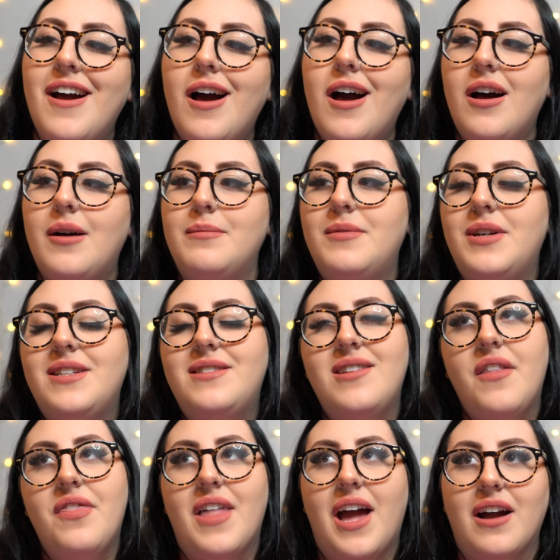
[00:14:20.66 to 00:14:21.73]
um, it's
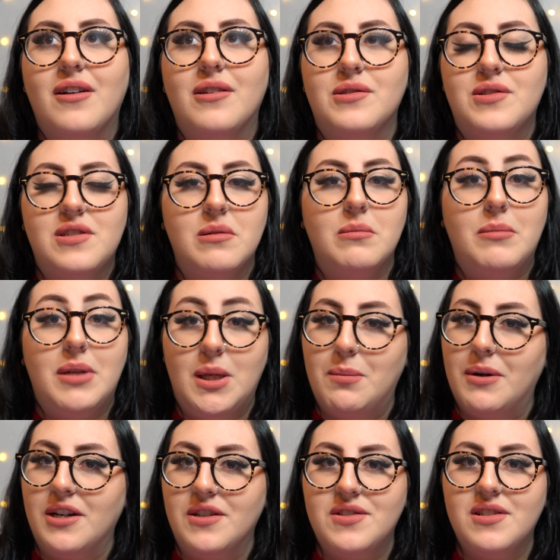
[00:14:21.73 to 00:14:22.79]
not that close to me
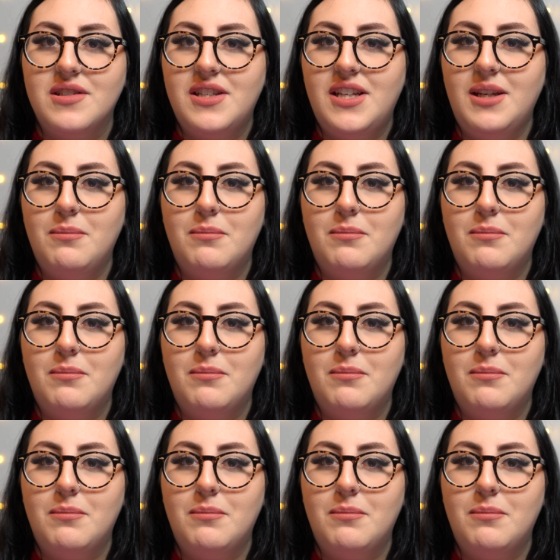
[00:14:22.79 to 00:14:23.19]
personally,